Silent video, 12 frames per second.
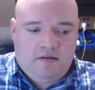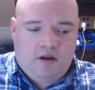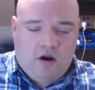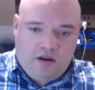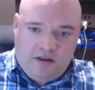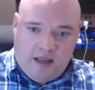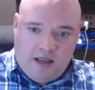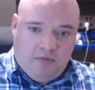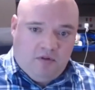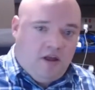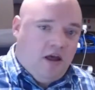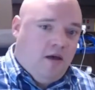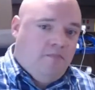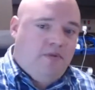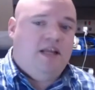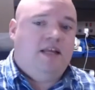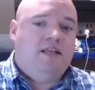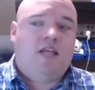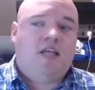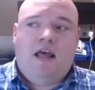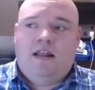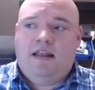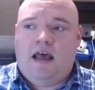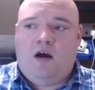archetypal companies.
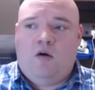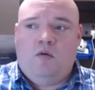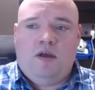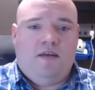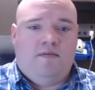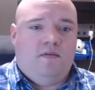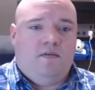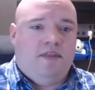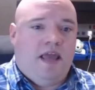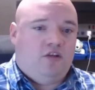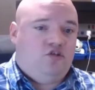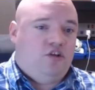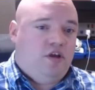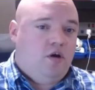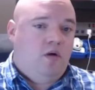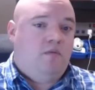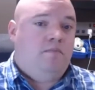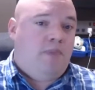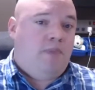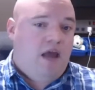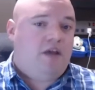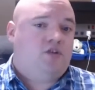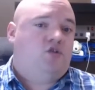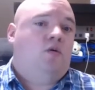Now, if they actually go out and buy
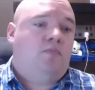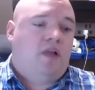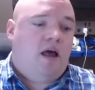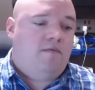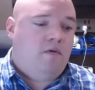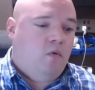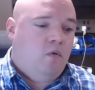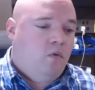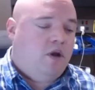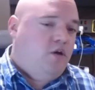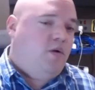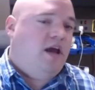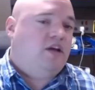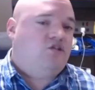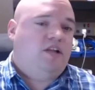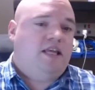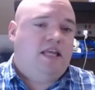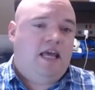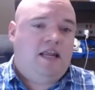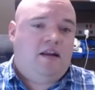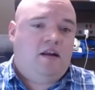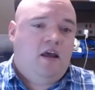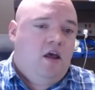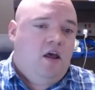a SOAR platform, well, what are you actually getting?